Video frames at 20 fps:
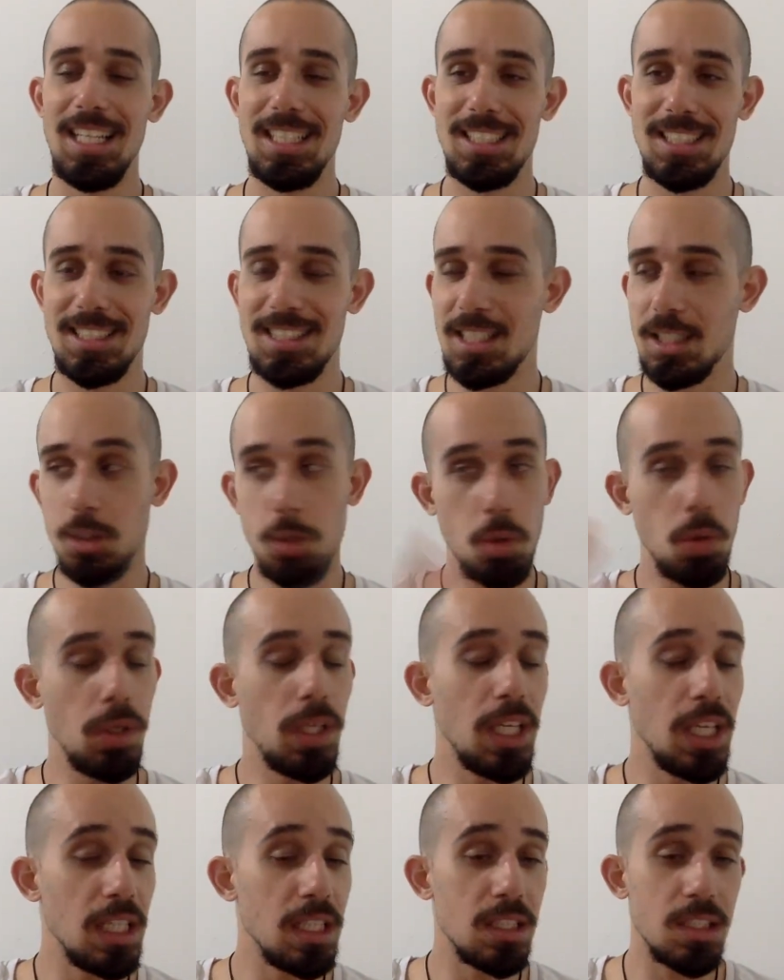Just this
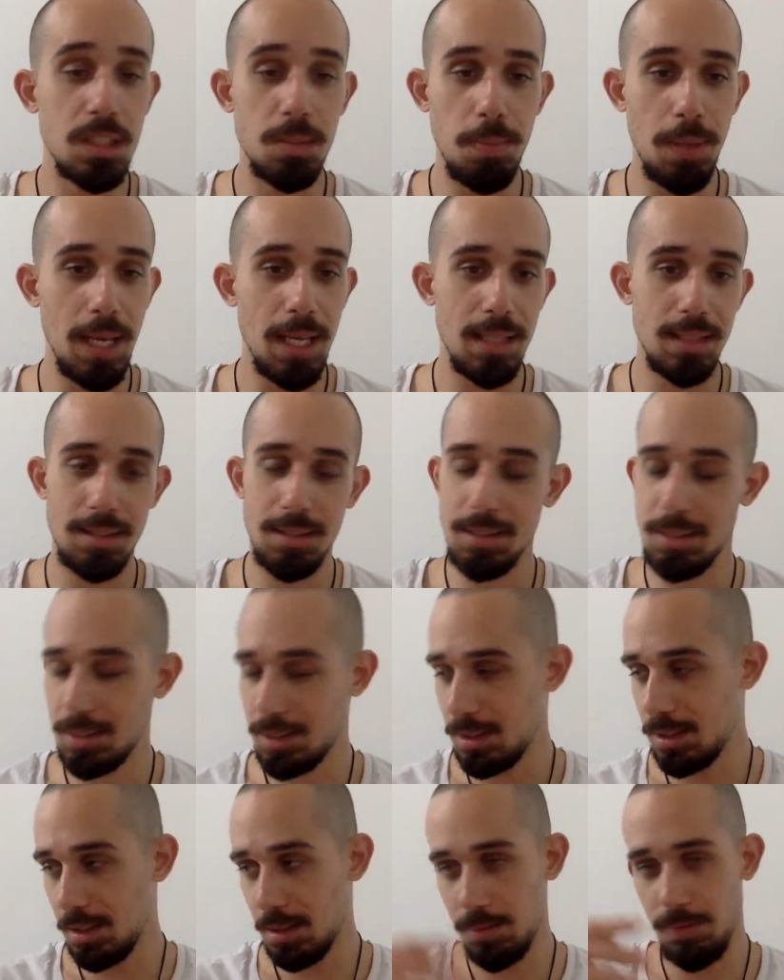green
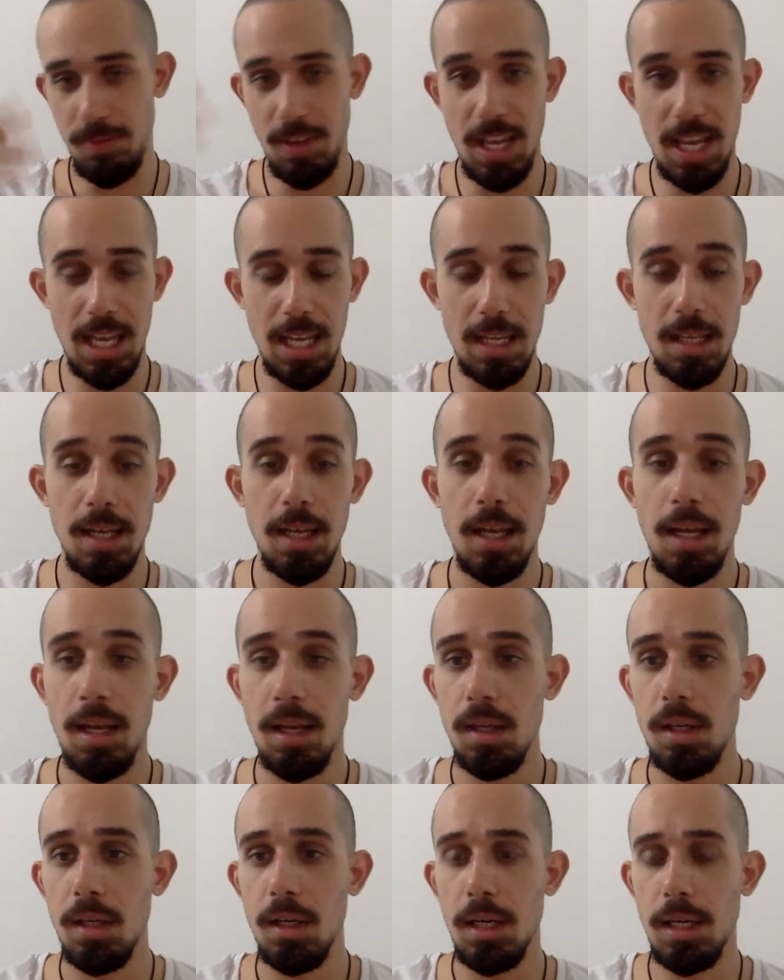space, big,
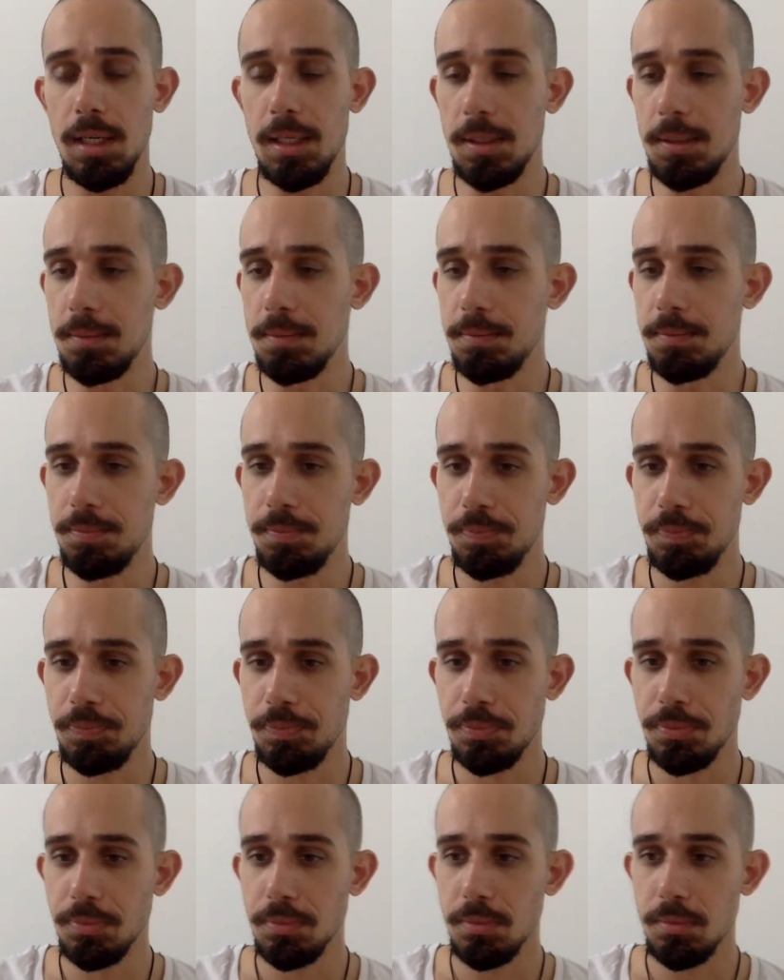
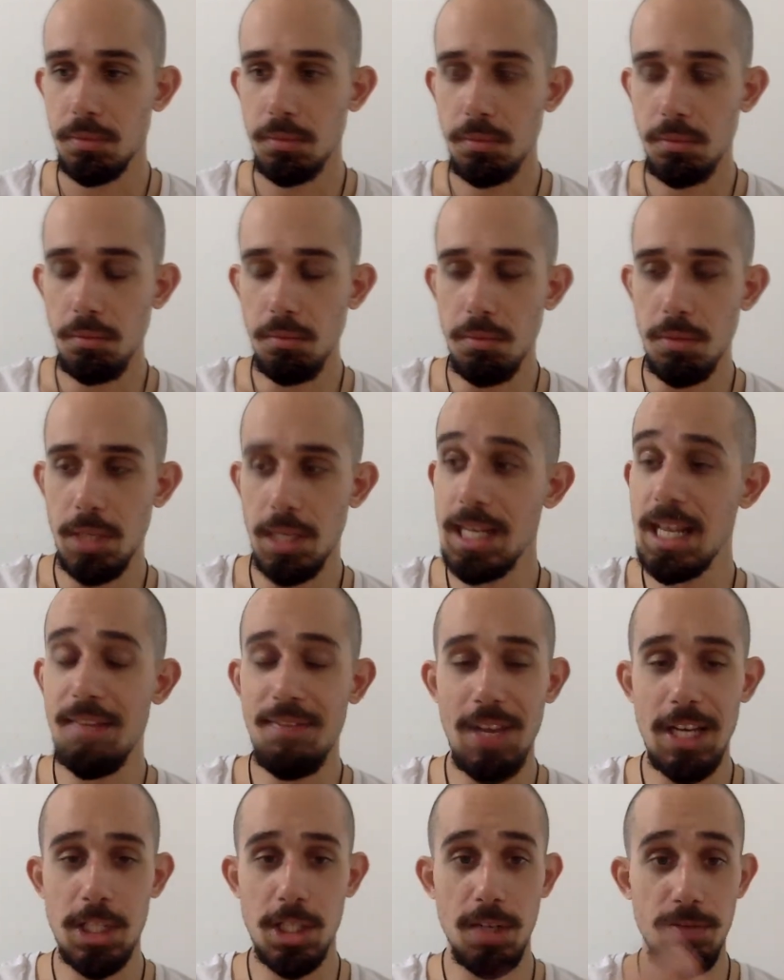in
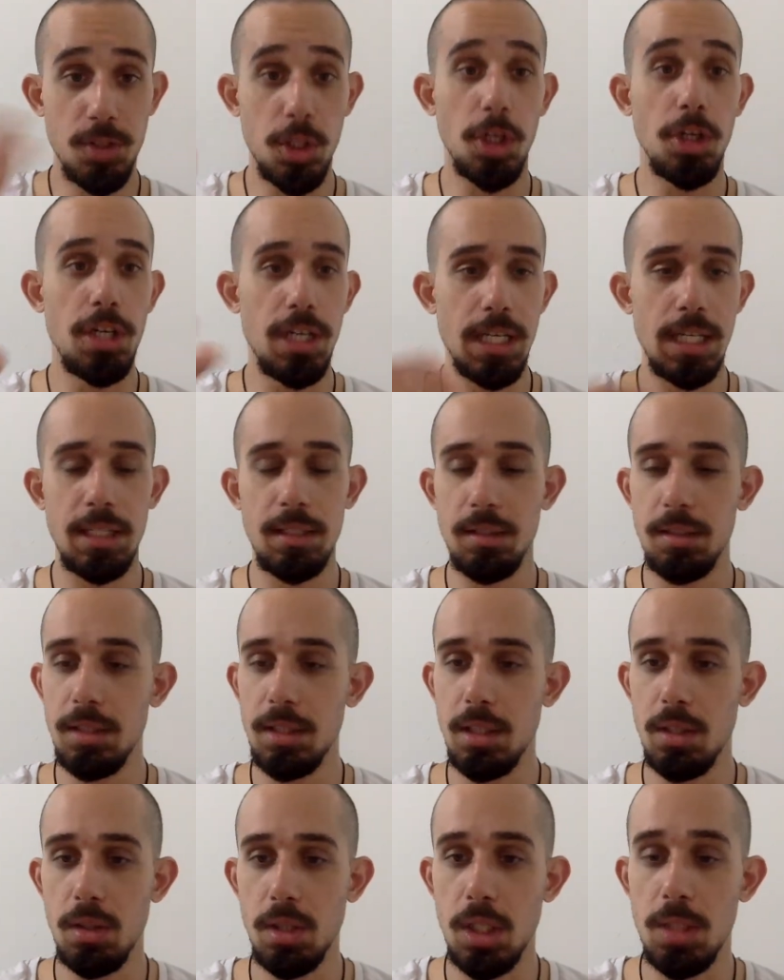that fashion of turning
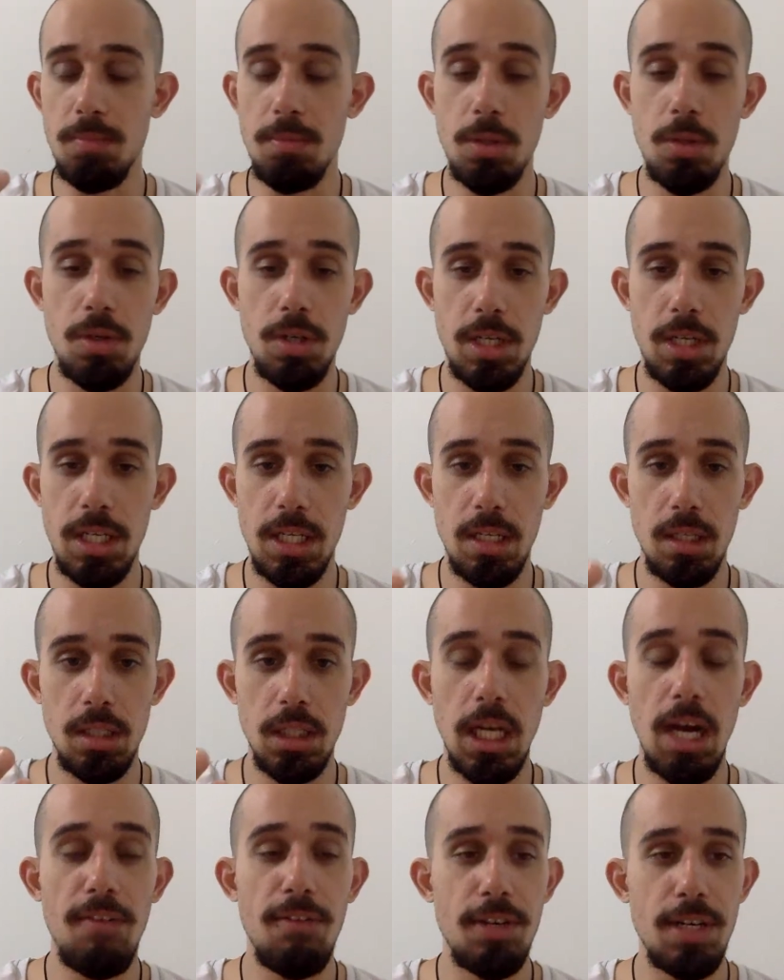community
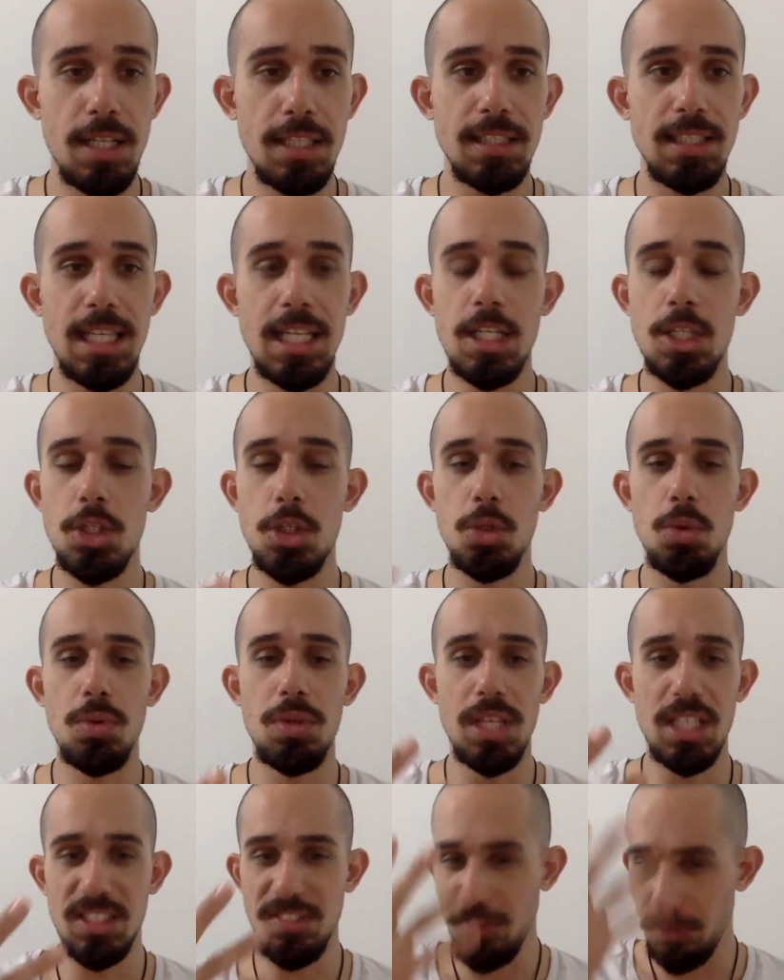governance into
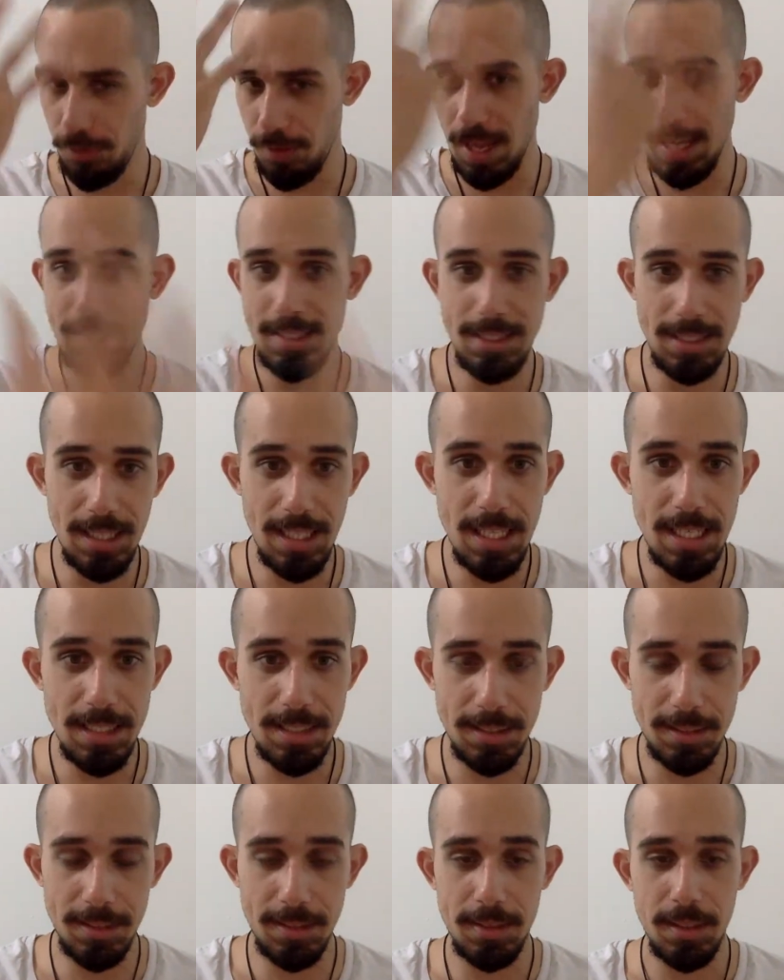this
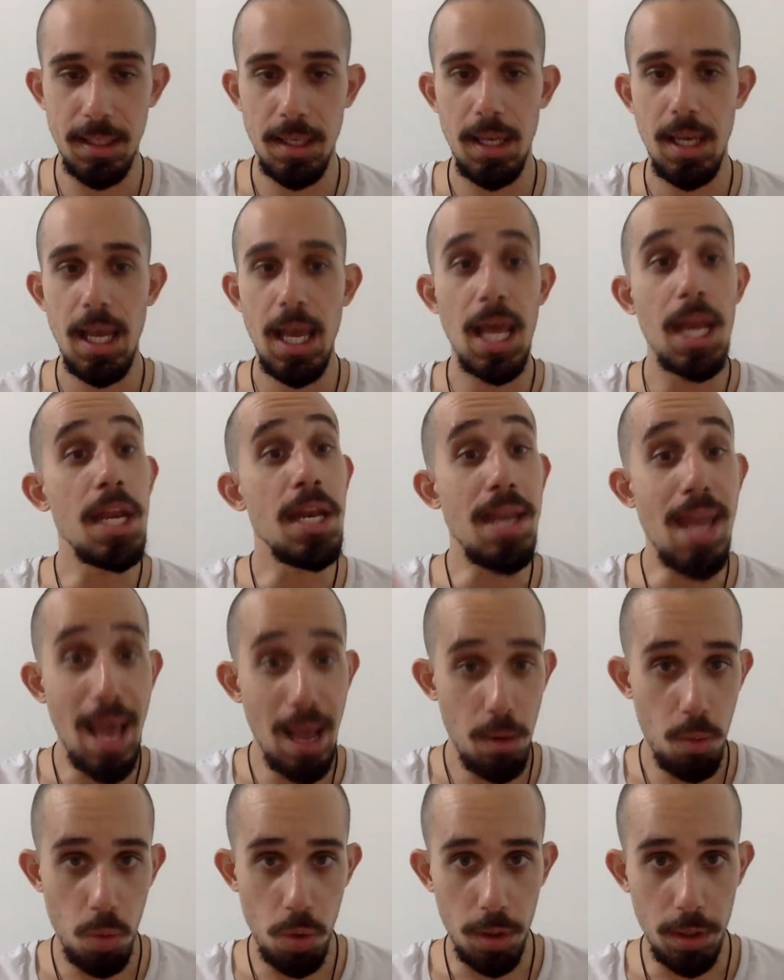faceless
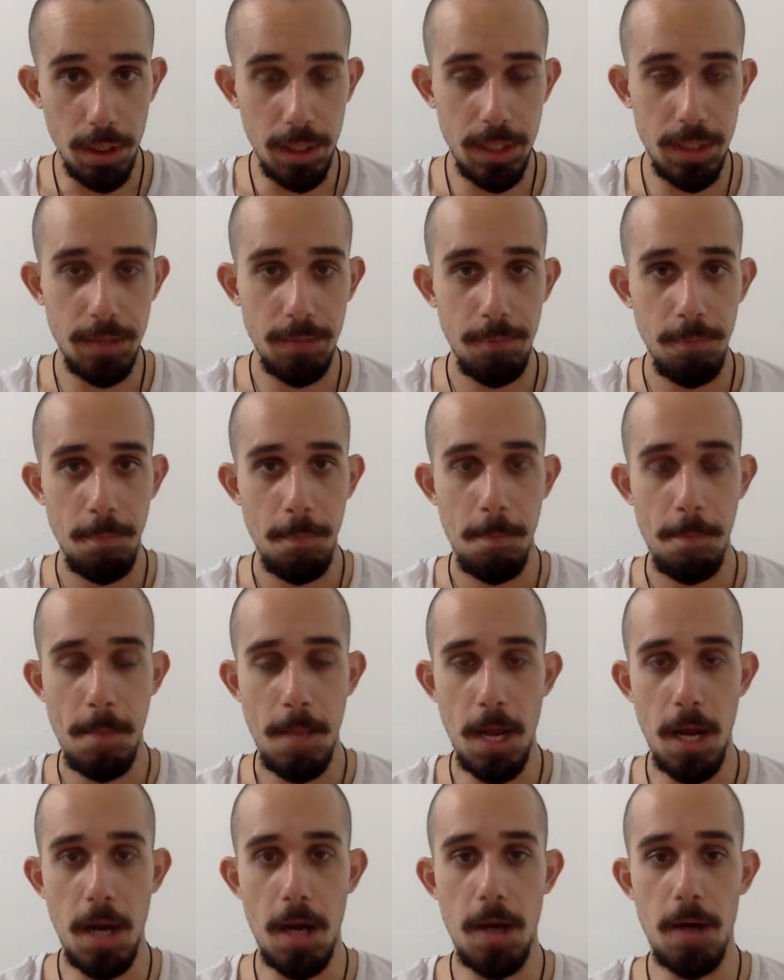network
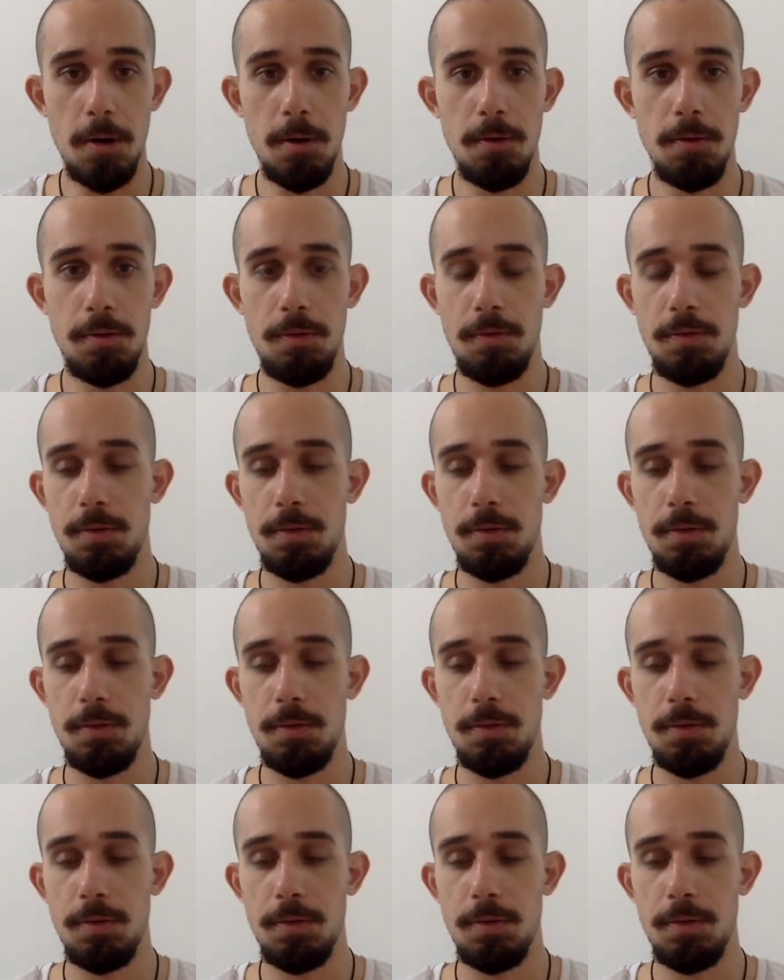of